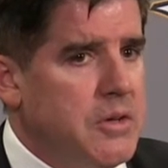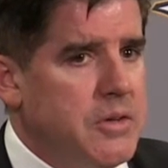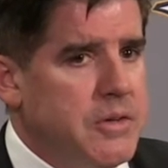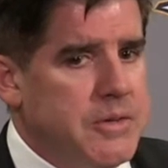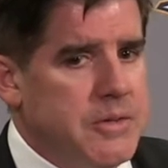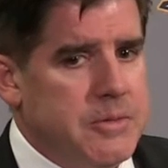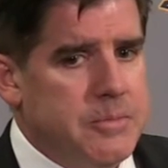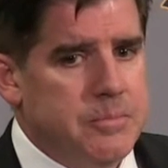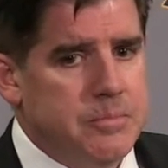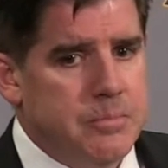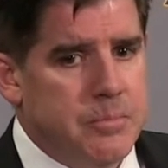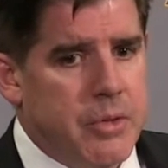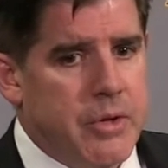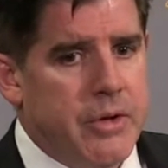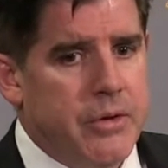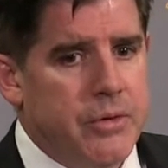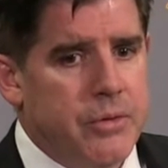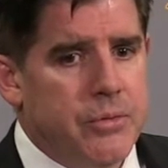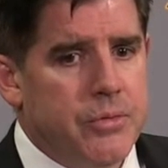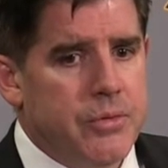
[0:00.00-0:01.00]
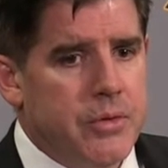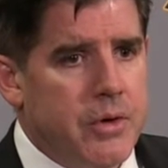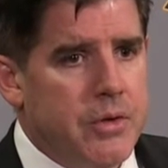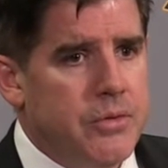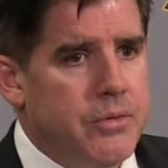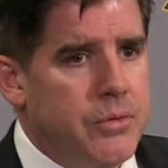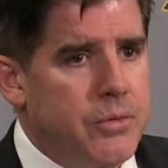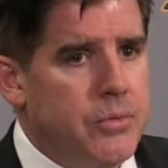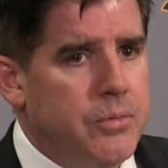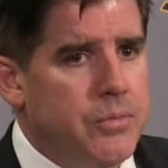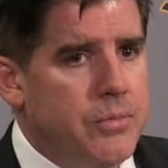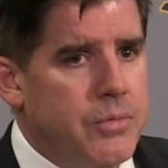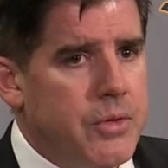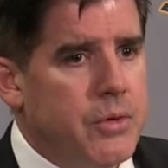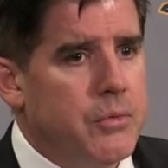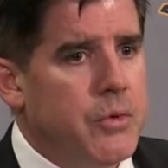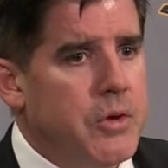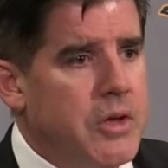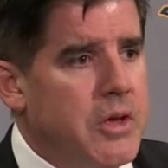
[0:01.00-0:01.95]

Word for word: Um, but I do, I do think we